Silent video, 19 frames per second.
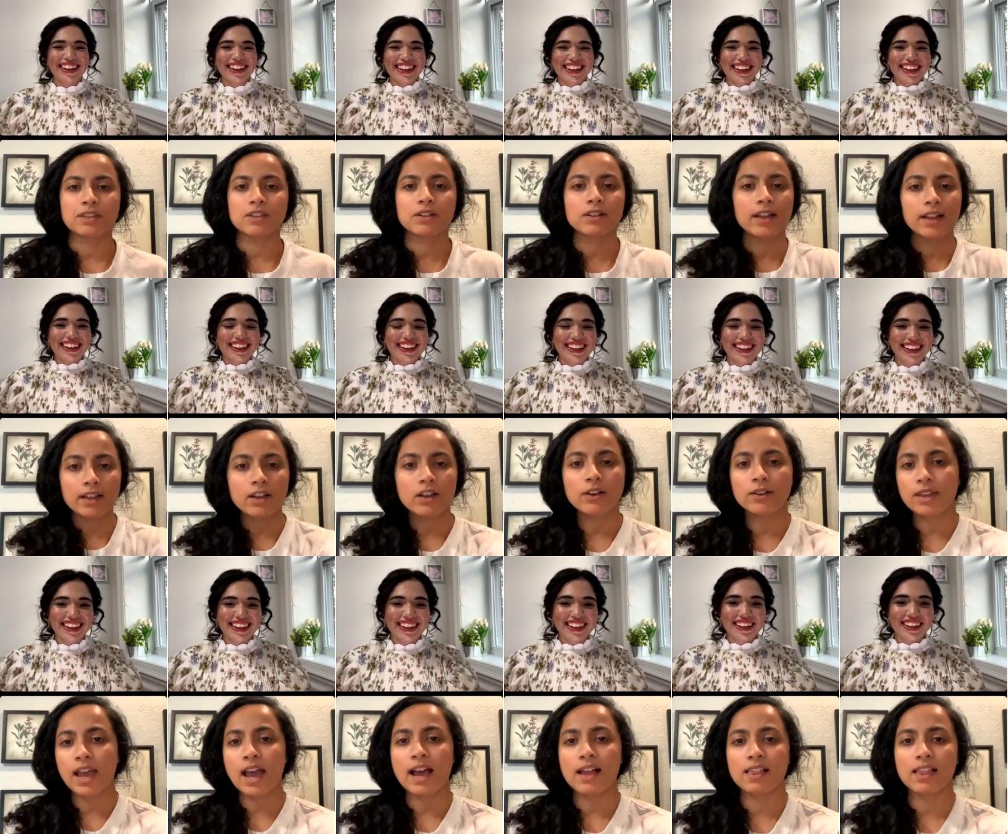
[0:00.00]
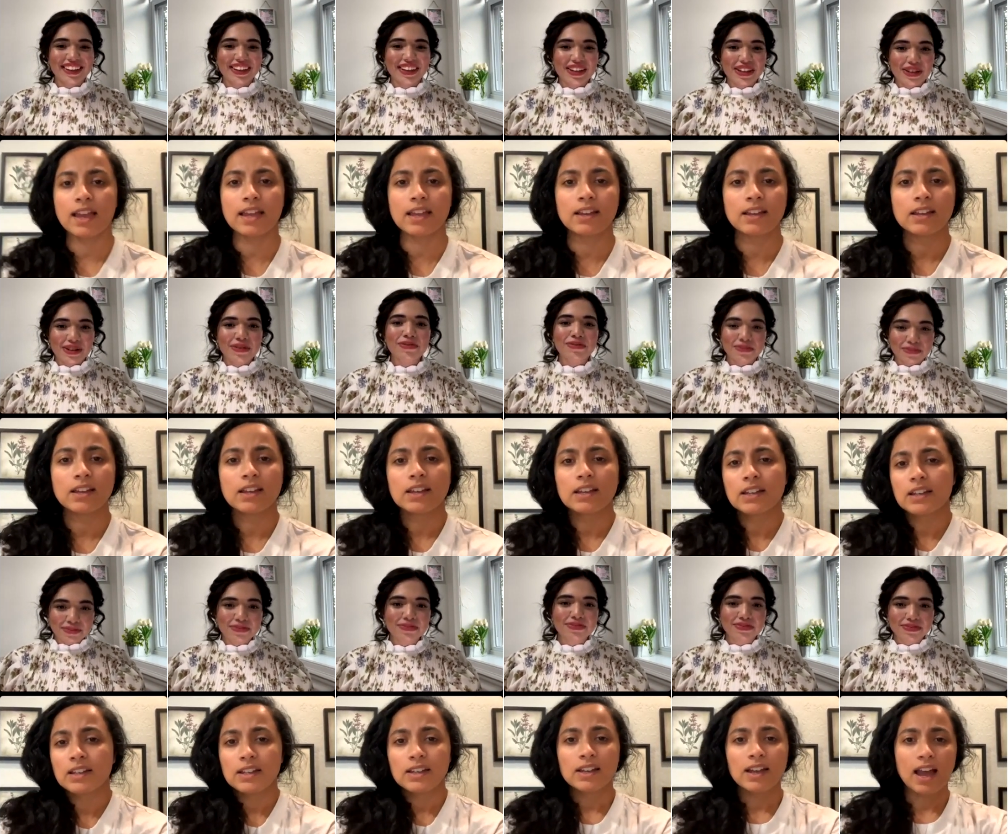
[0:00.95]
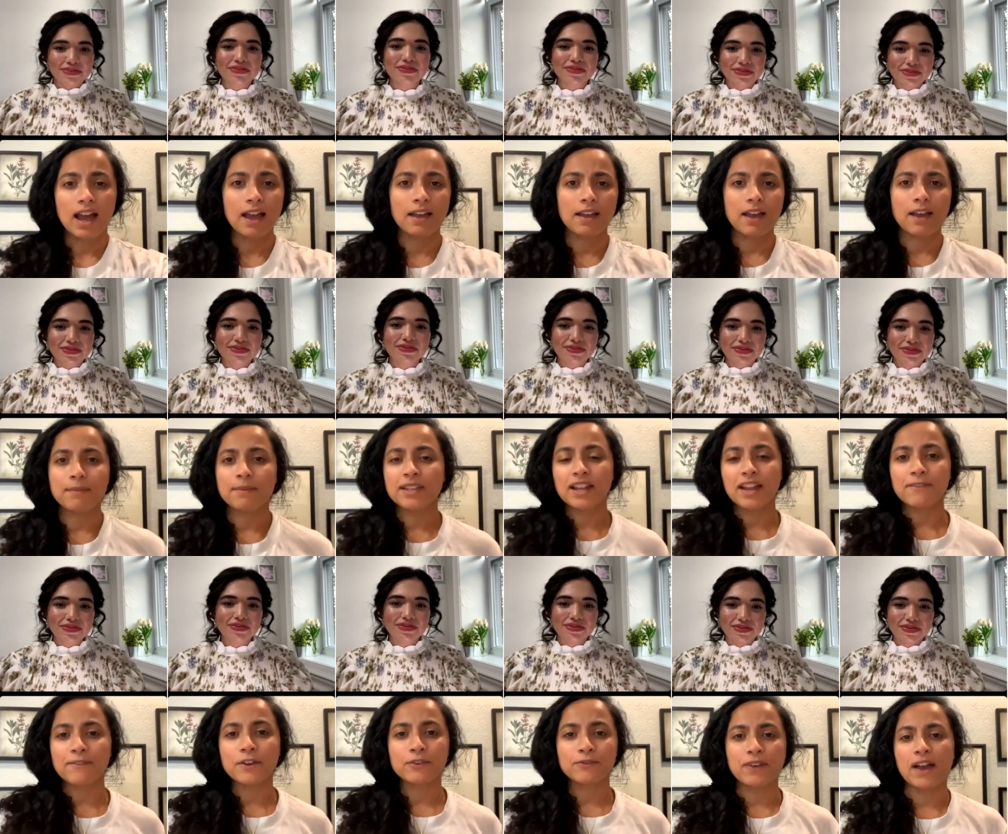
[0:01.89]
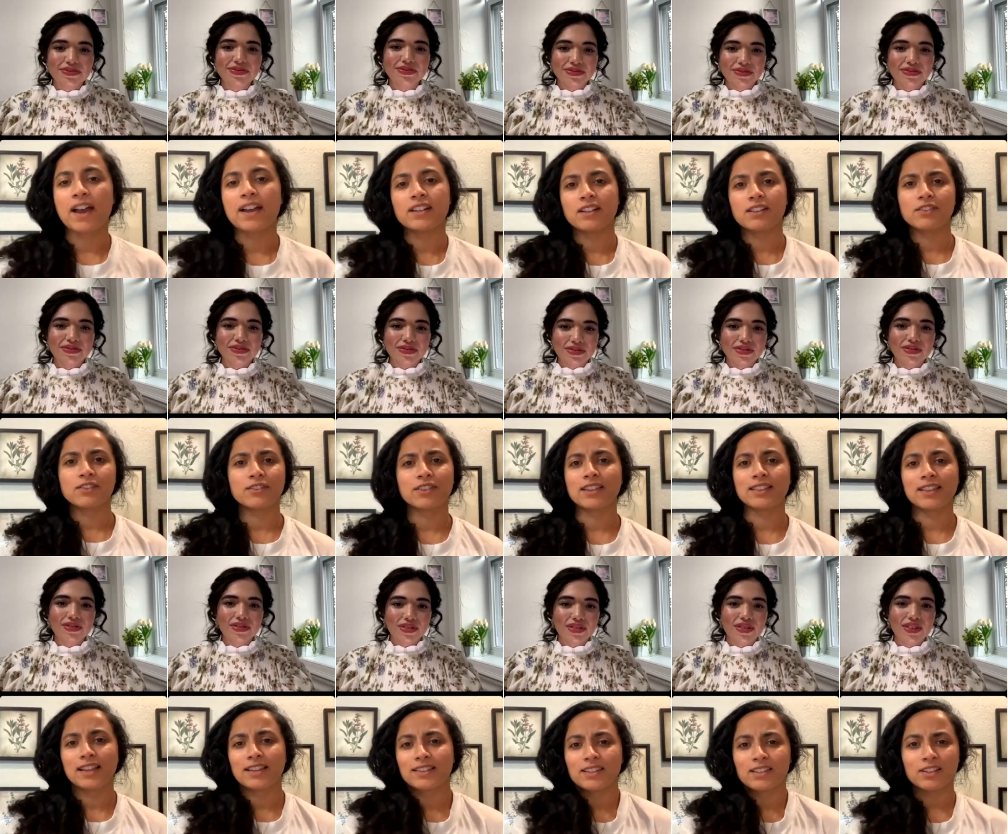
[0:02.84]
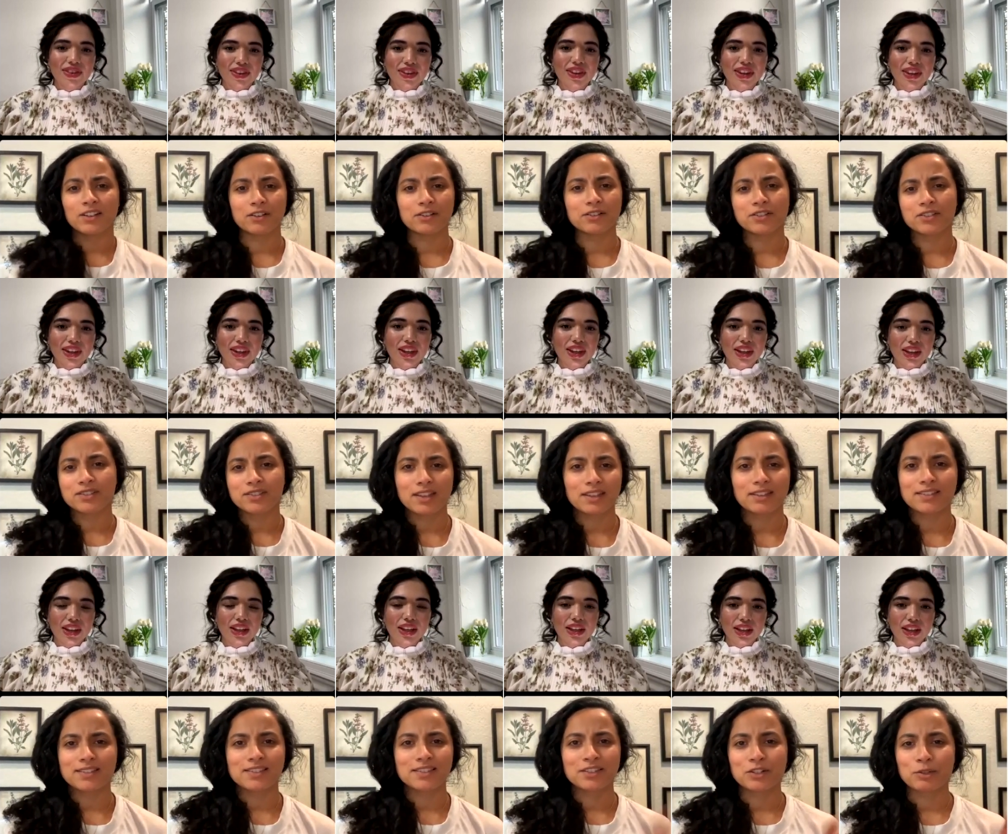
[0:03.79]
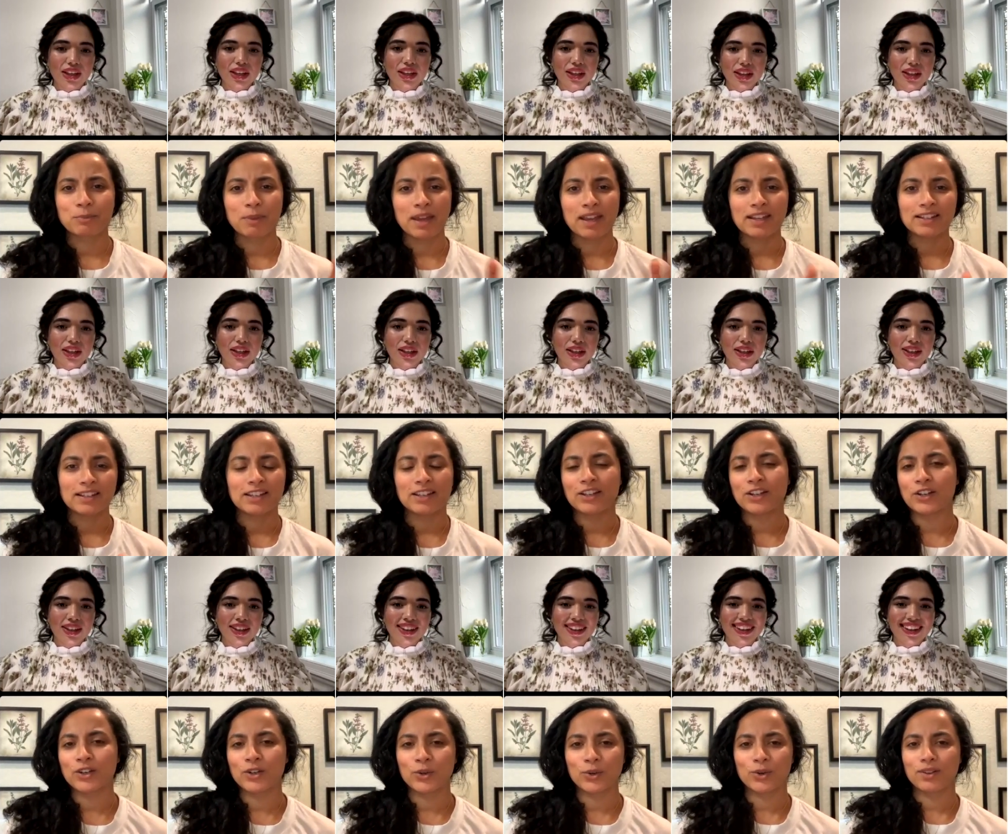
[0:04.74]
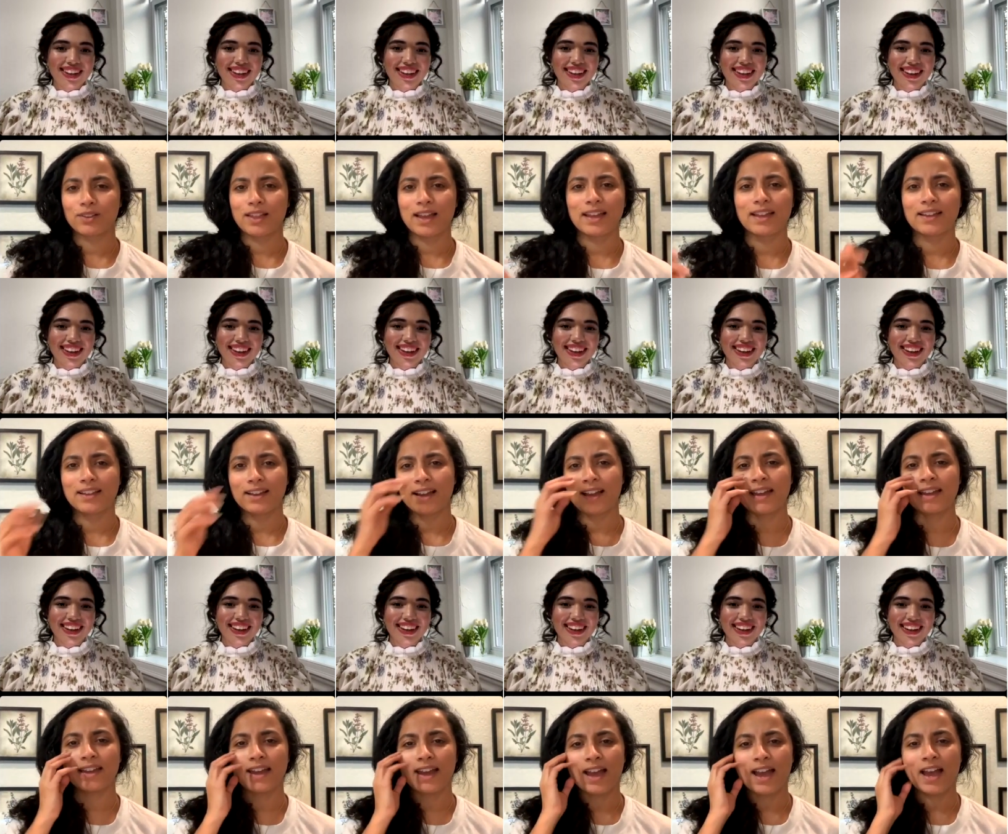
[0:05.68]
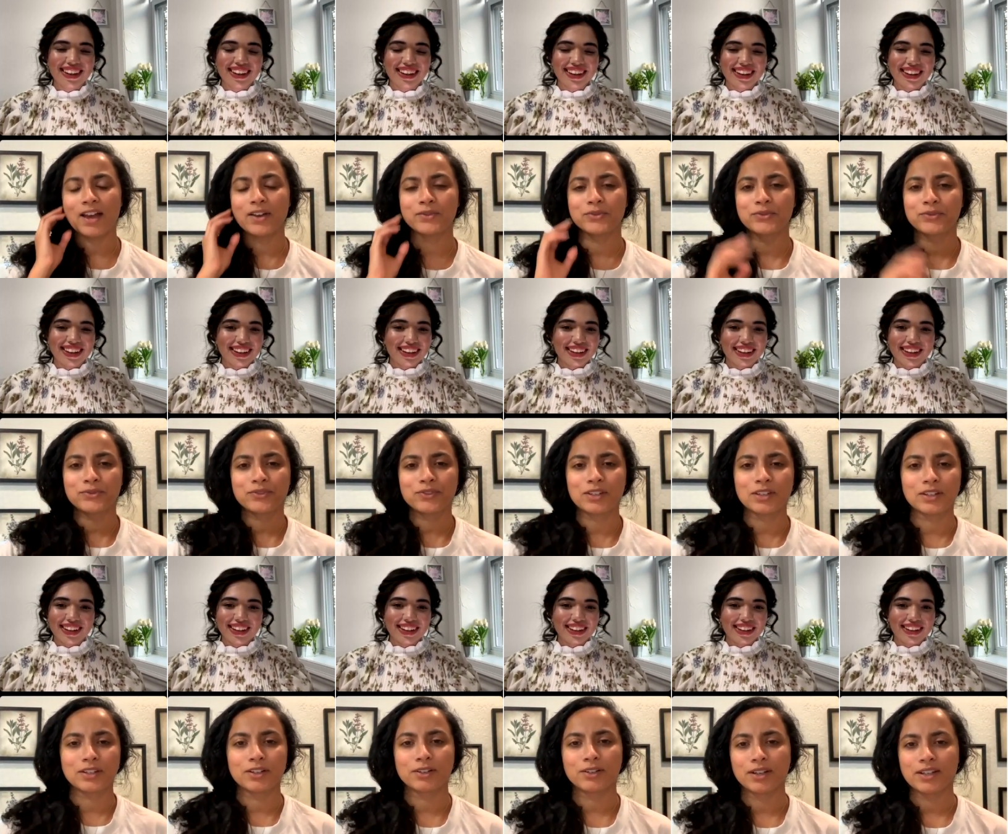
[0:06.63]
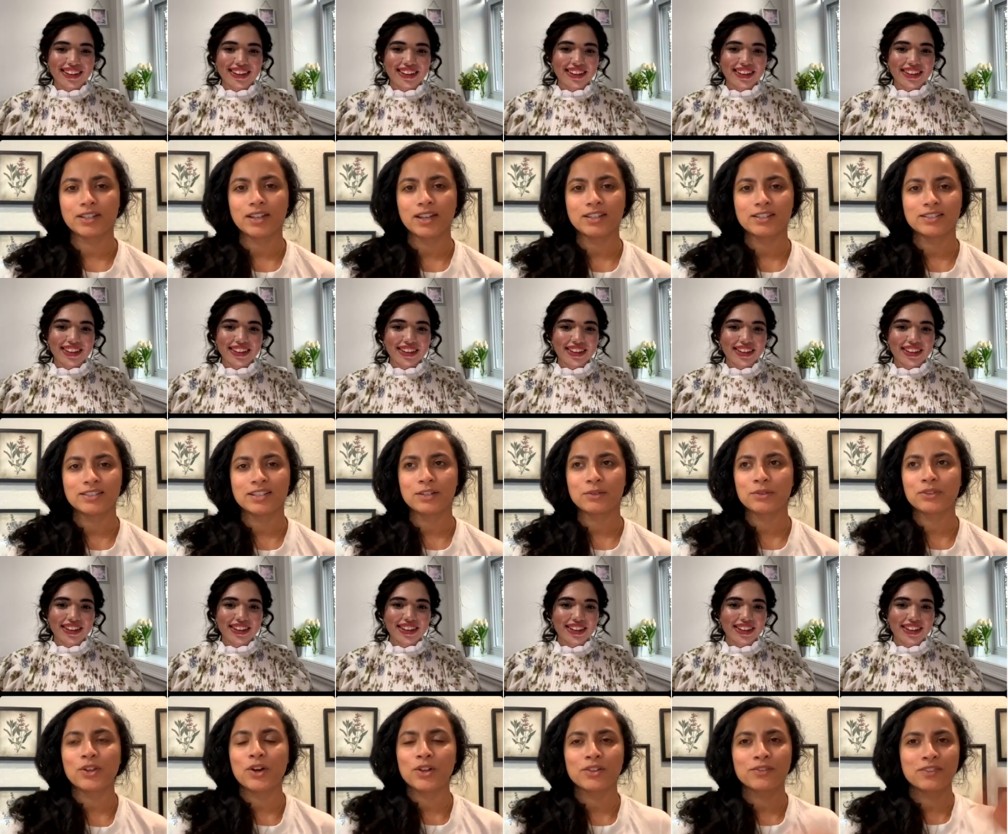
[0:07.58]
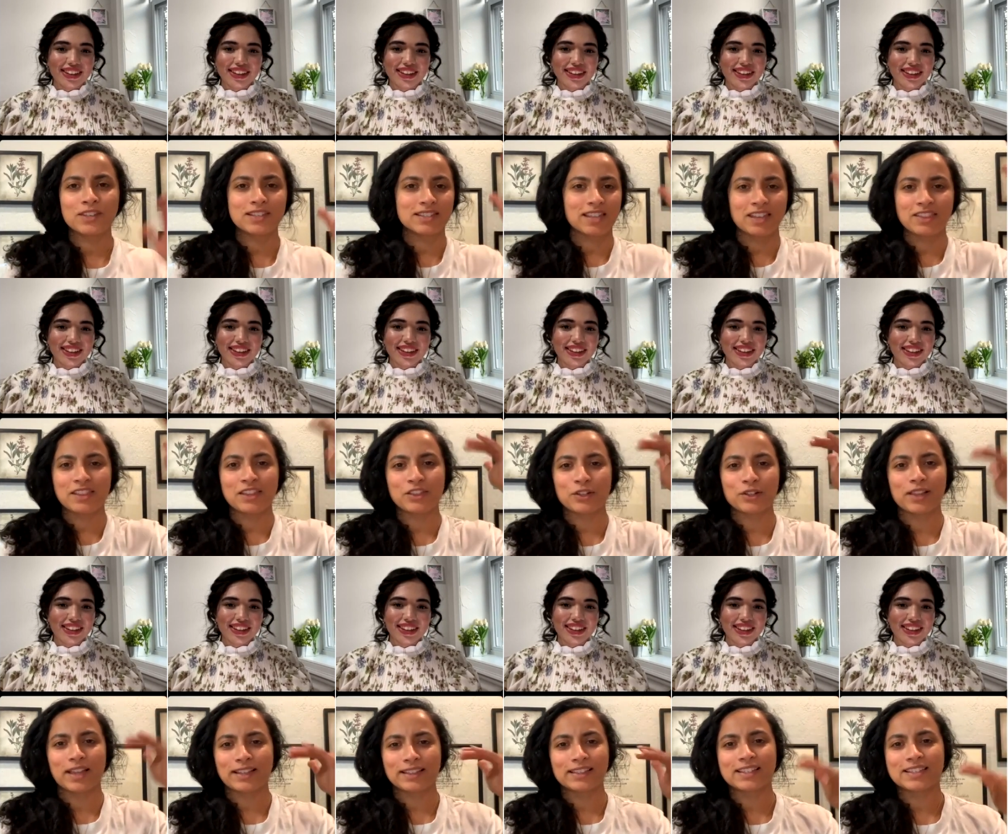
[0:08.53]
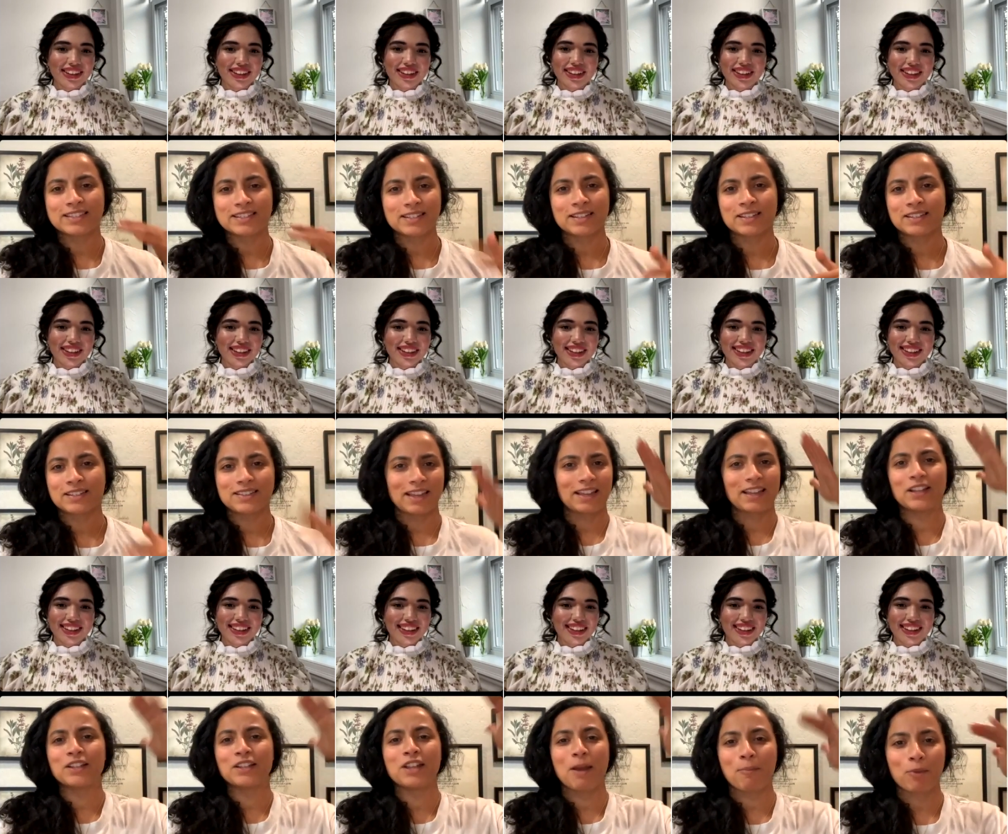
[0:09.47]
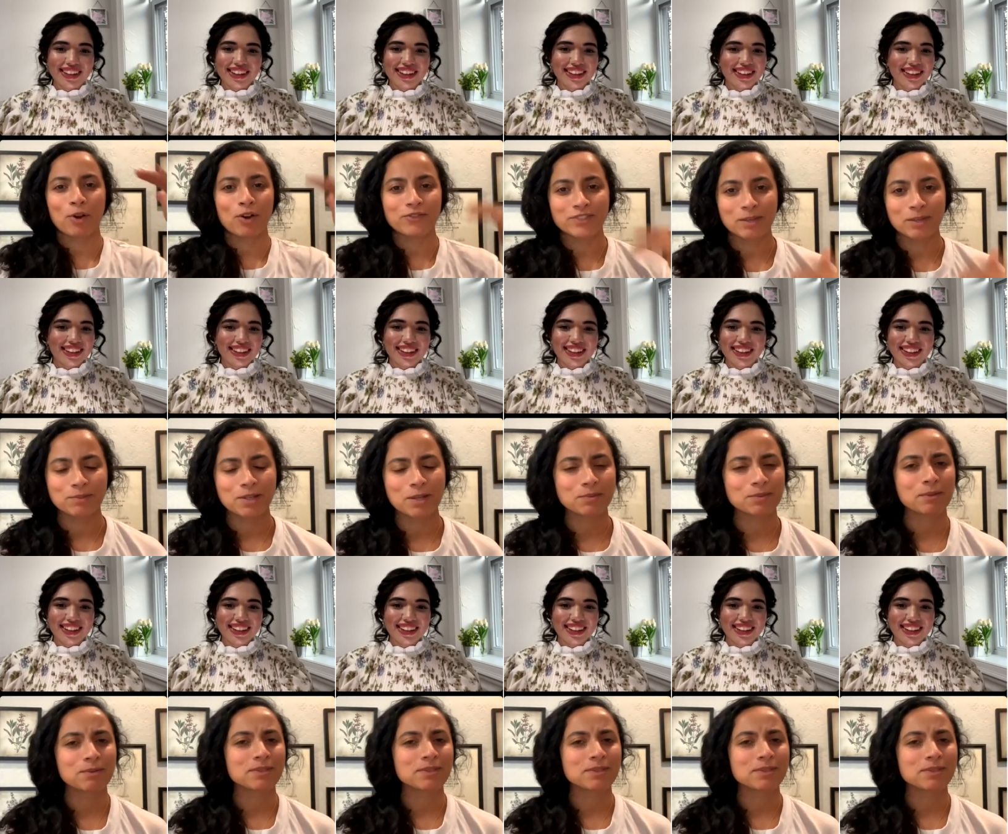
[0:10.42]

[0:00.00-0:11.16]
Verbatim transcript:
Speaker 1: they're like, oh, yeah, like I, I mean, I feel fine other than like, you know, it's just like this little pain here or like I have, you know, I, I deal with all of these. And then they'll like list a, like a number of symptoms. I was